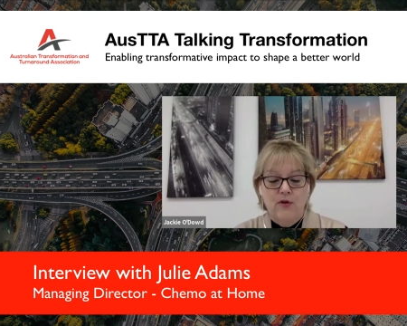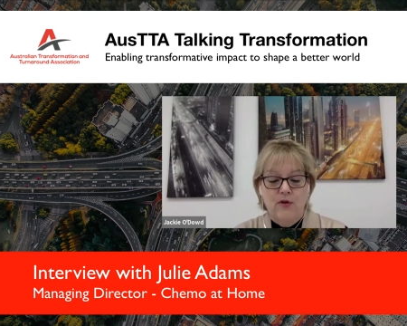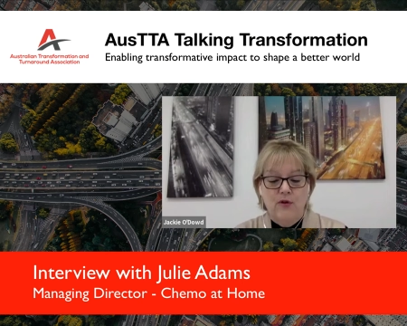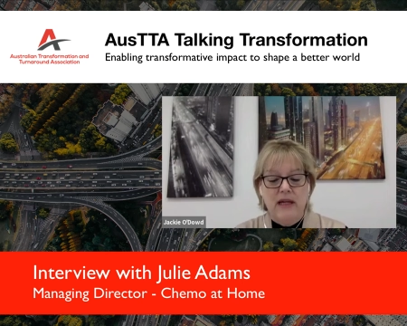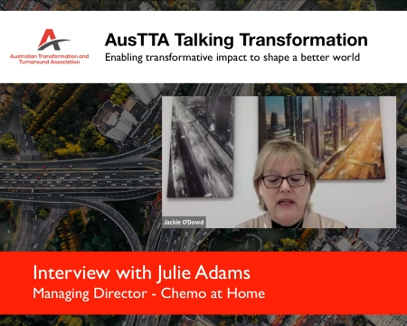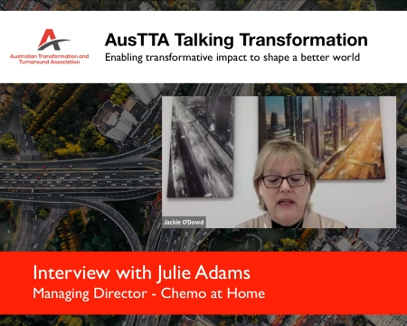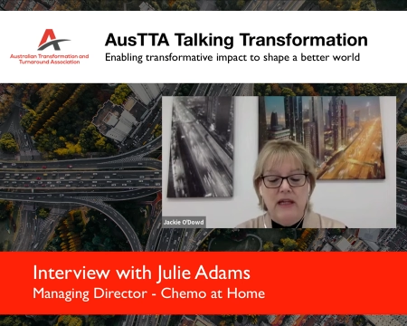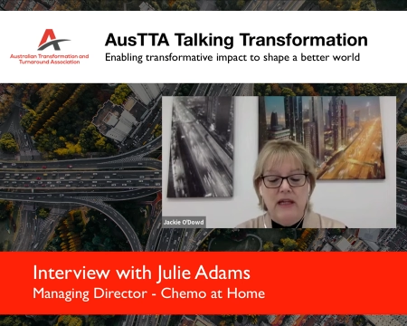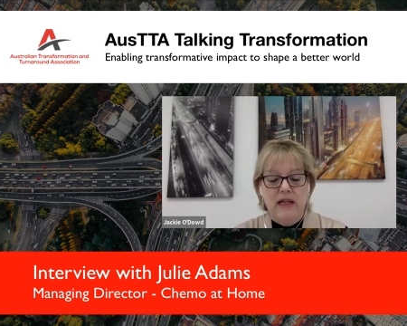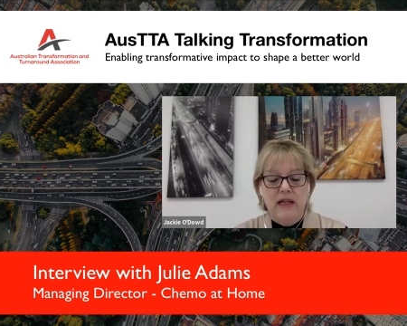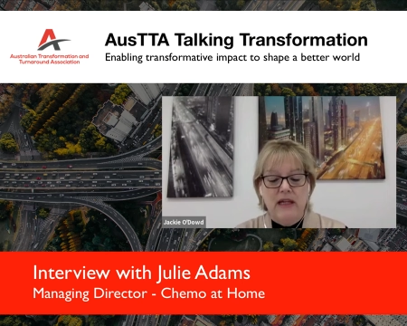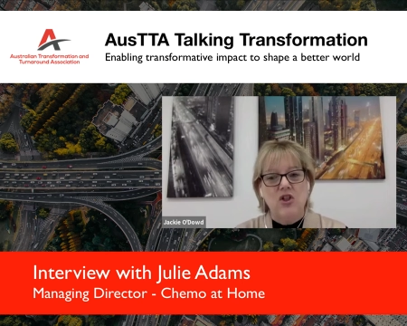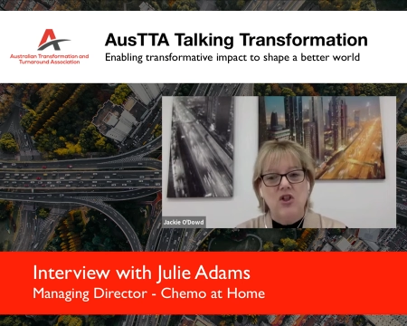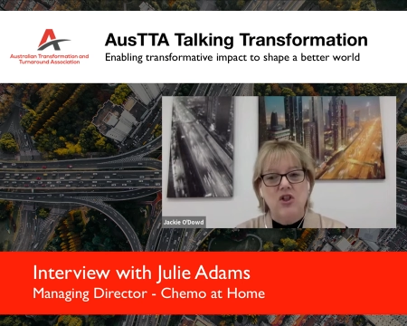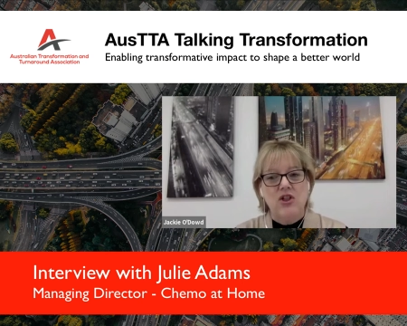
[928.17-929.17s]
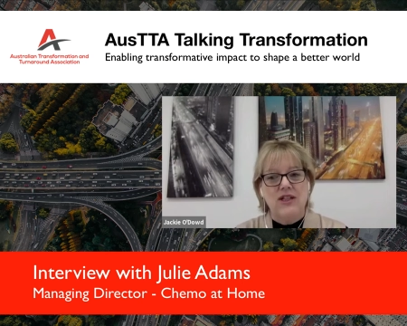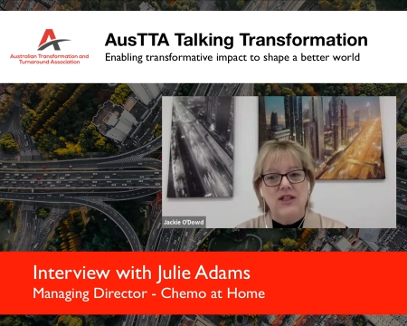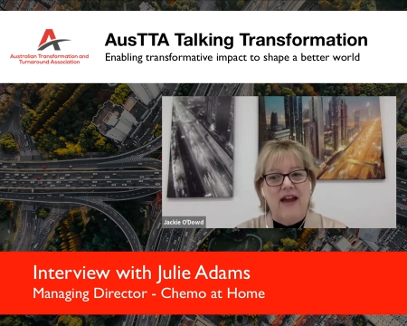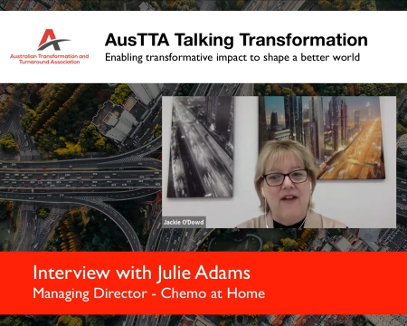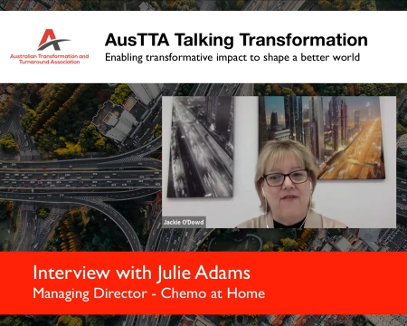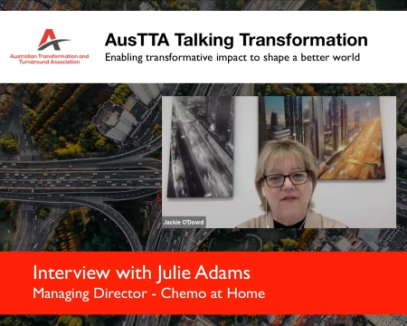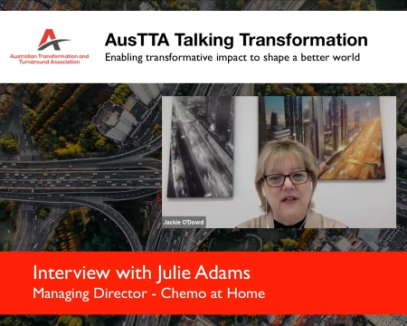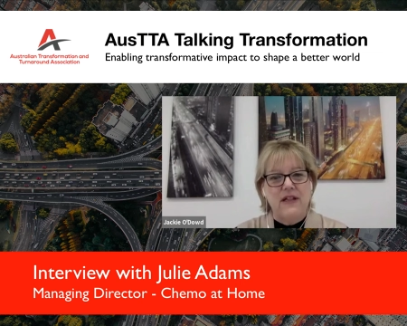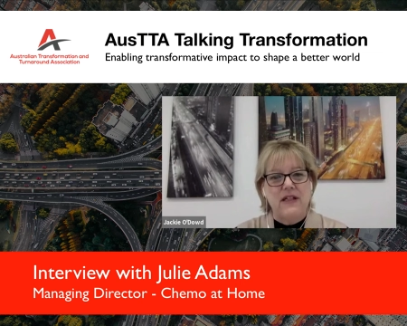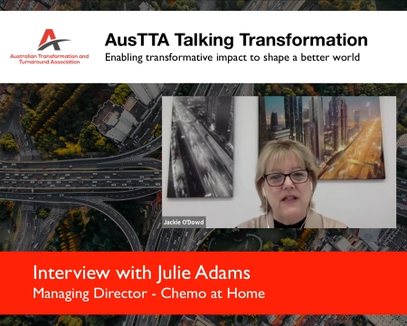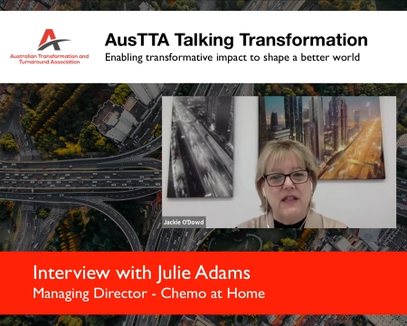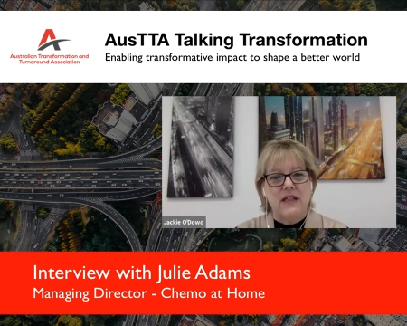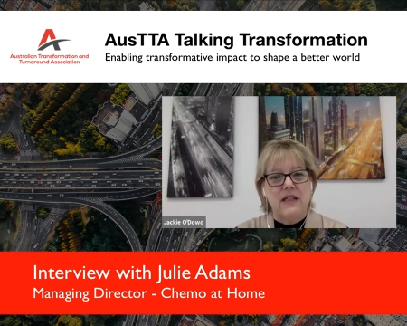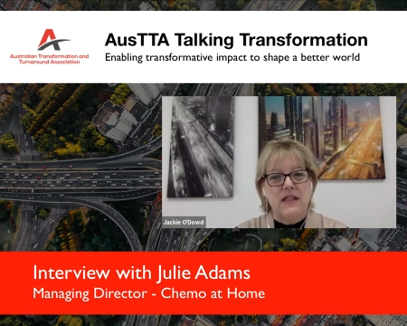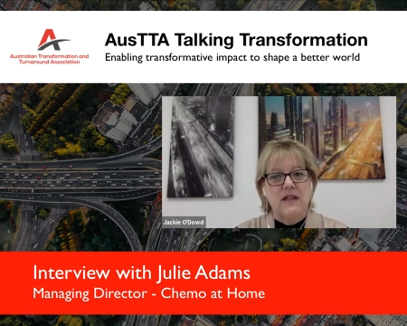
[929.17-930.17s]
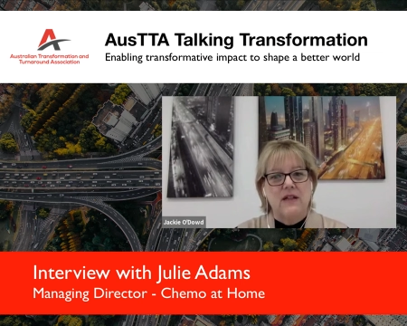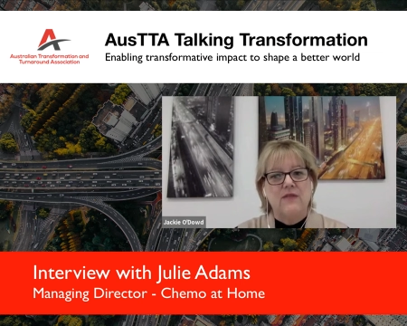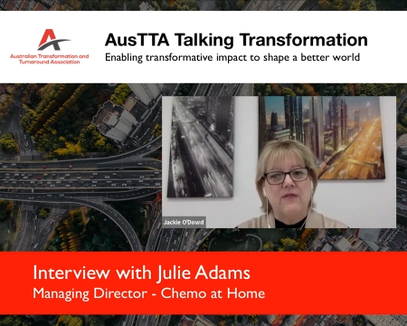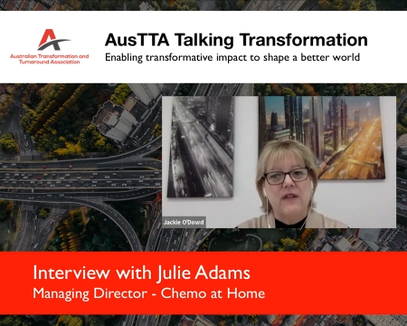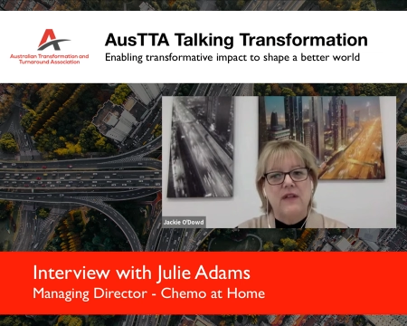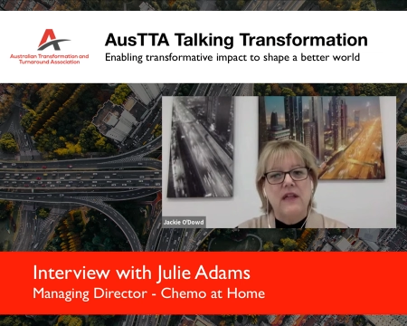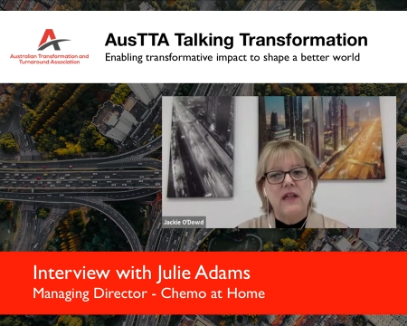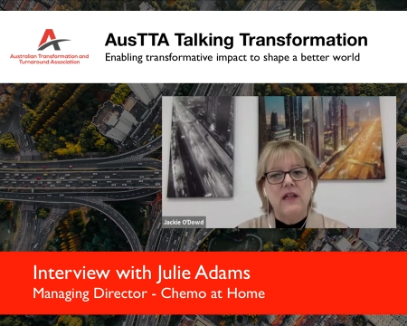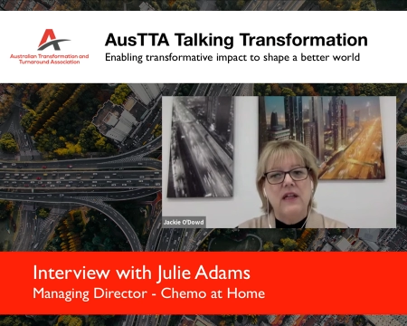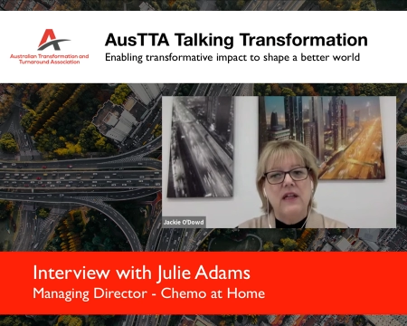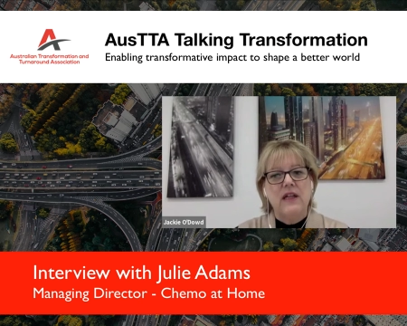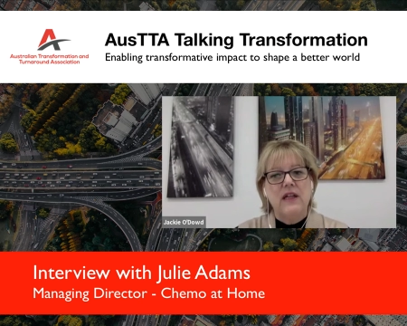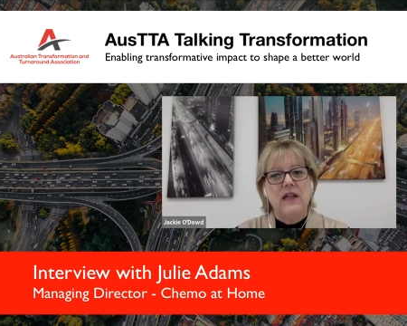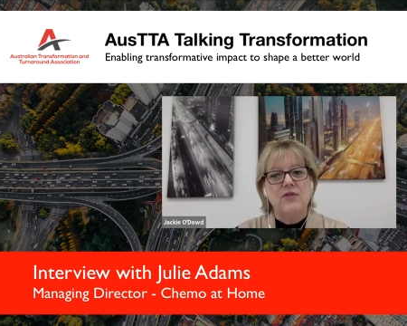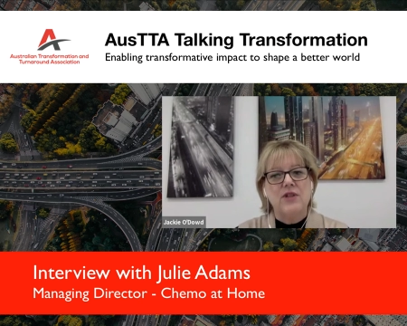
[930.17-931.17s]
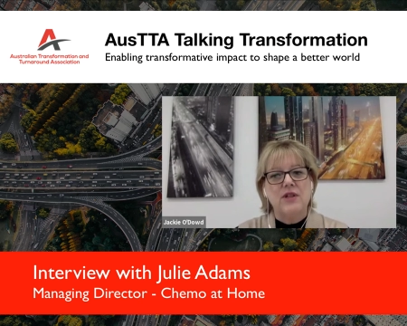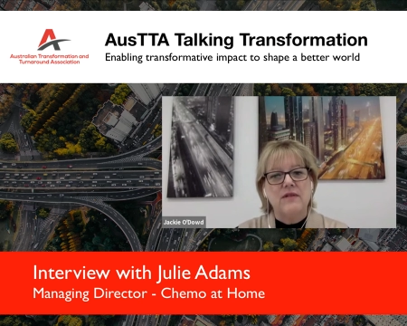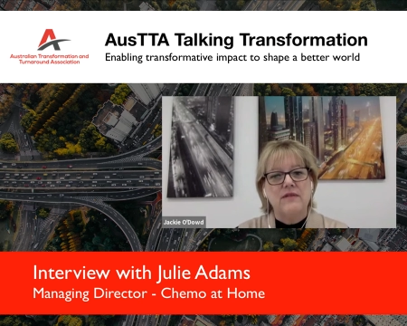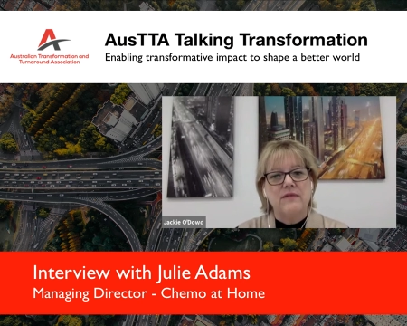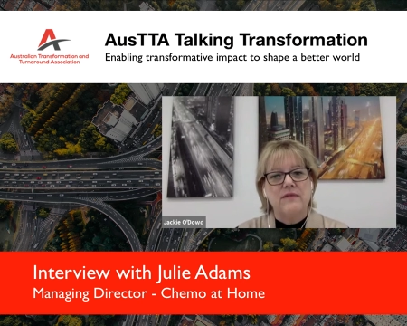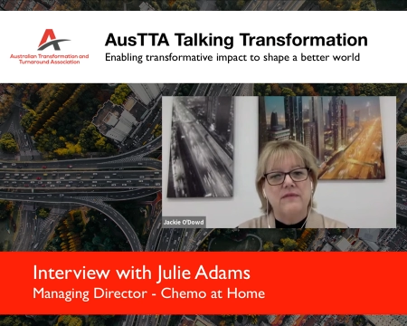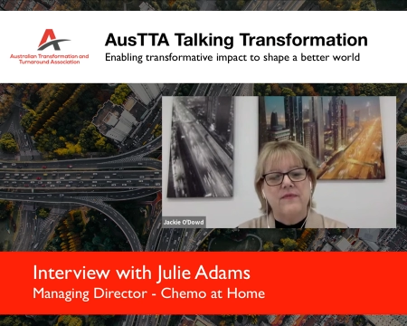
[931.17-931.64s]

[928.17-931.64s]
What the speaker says: Do you make a conscious effort for inclusion?